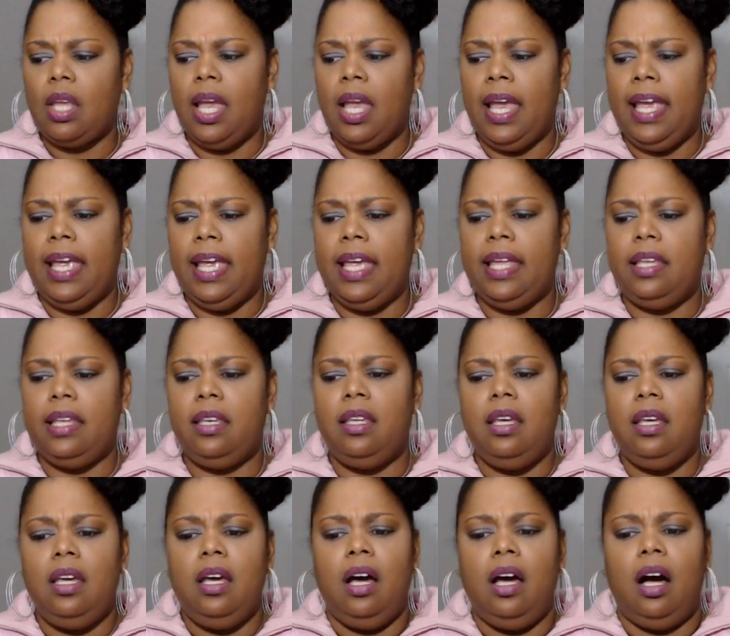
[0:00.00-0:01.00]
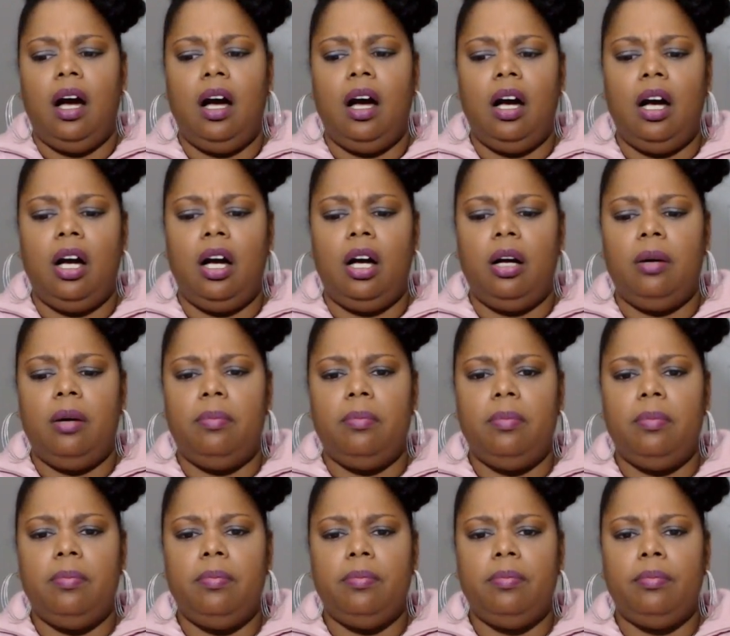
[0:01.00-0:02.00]
And
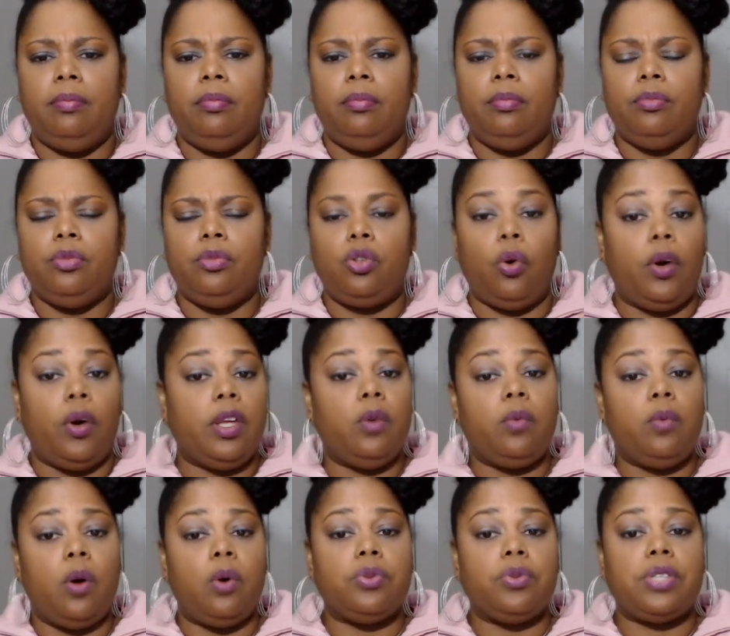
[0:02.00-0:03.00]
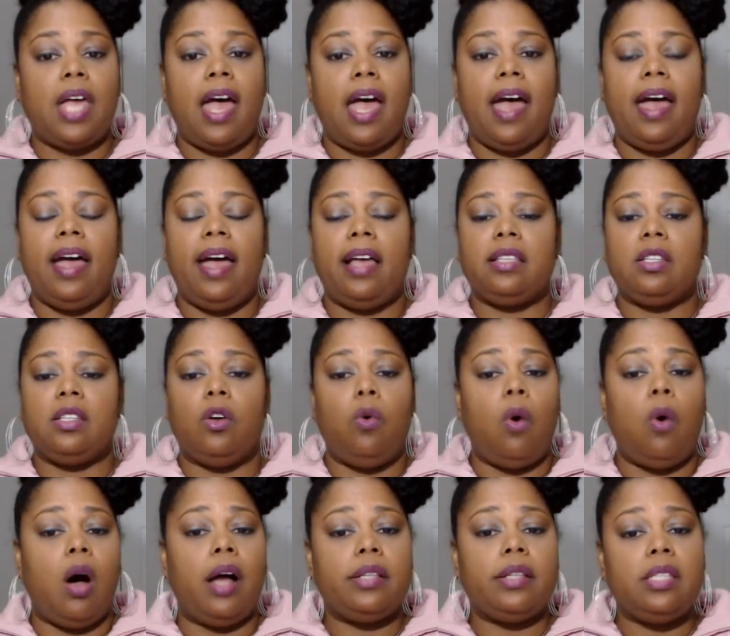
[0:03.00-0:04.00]
Toya rolls her eyes and
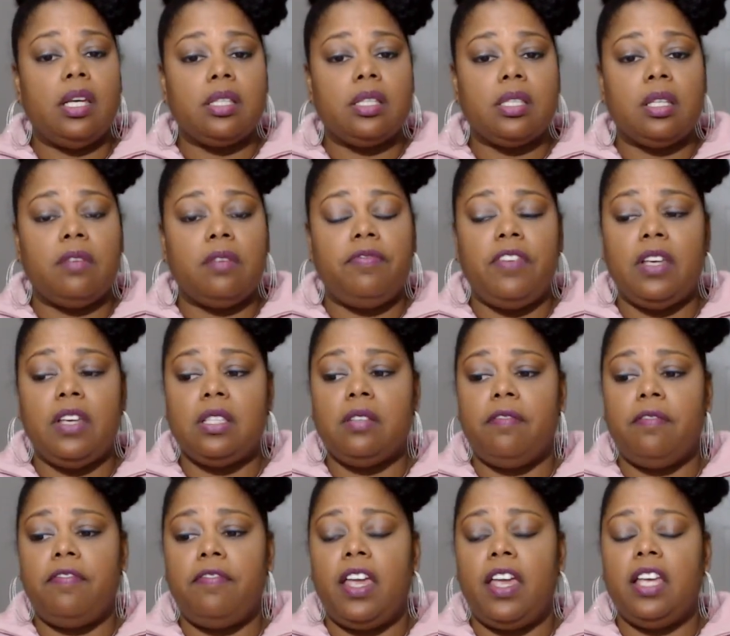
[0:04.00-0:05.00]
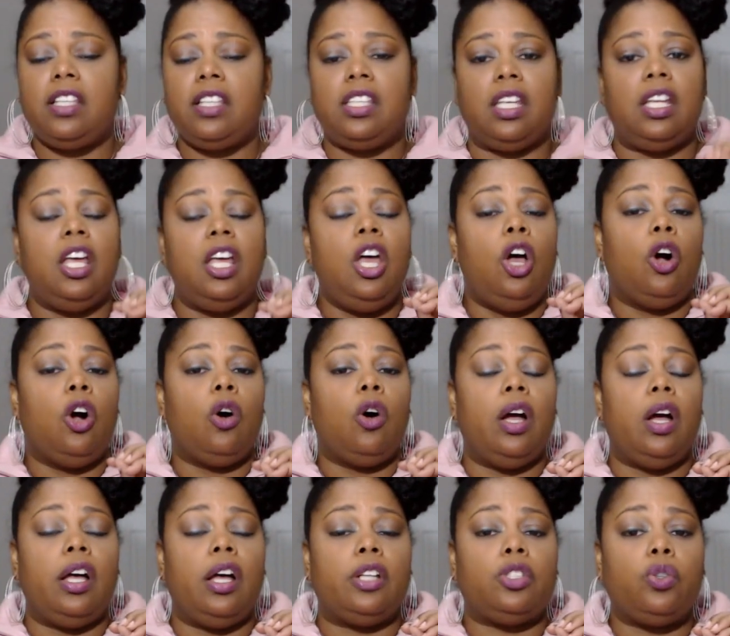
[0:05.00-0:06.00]
Quad tells her to fix her face. And
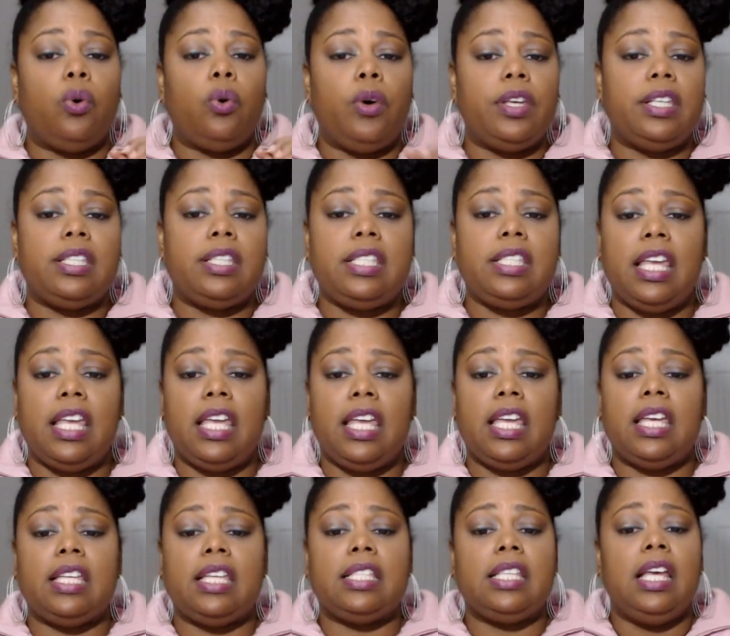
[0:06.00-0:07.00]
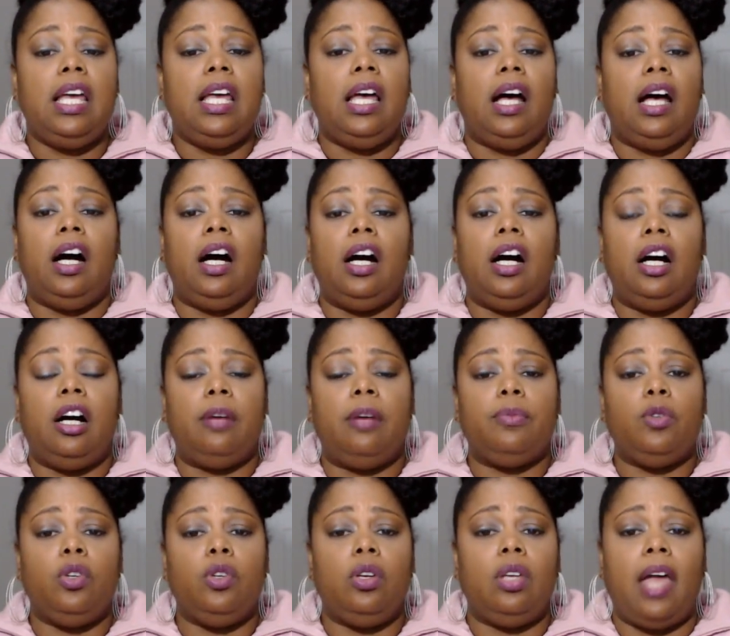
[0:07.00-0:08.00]
Toya says,
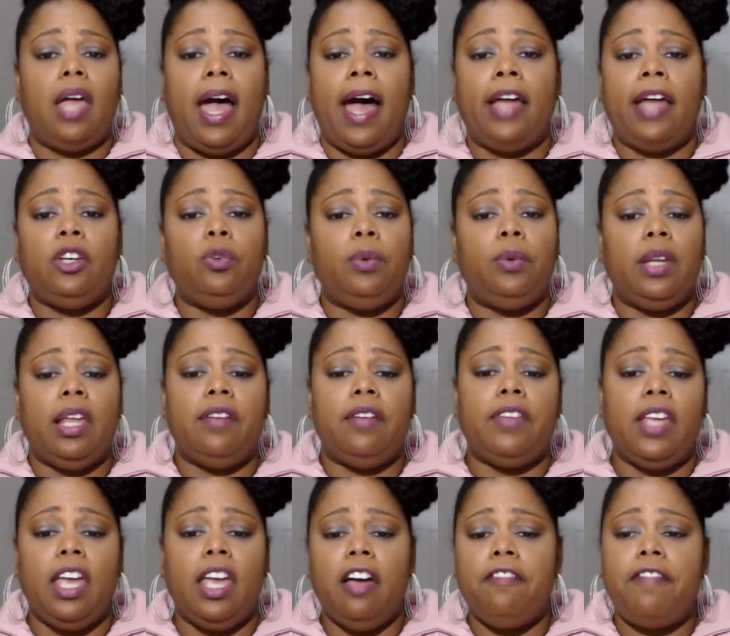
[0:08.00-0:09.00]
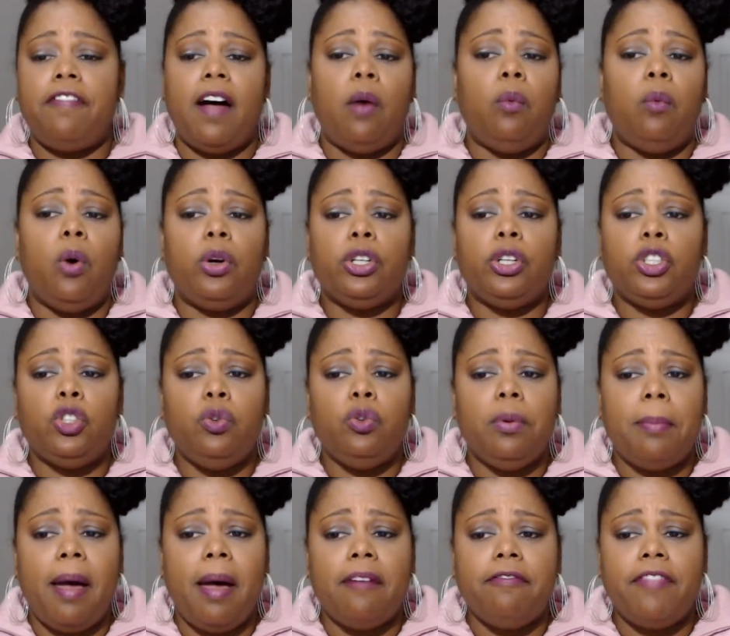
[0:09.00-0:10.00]
I do whatever if I want to do with
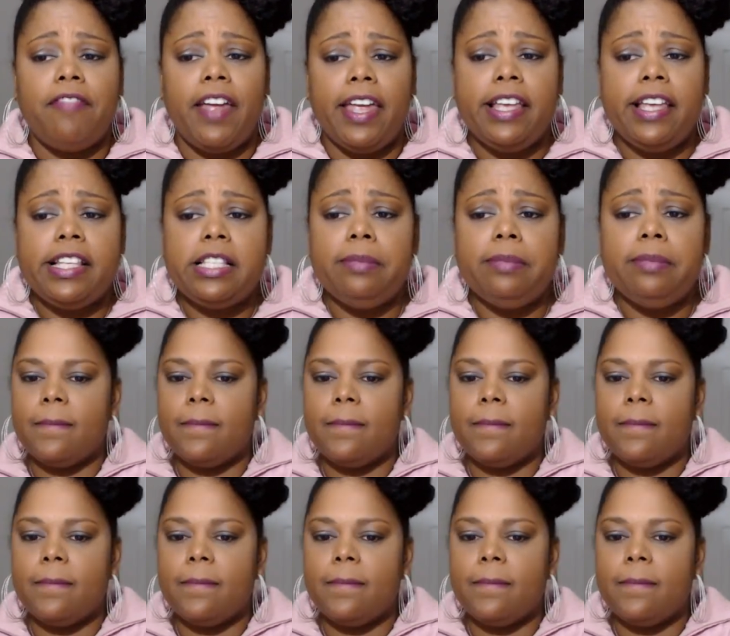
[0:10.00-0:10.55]
my face.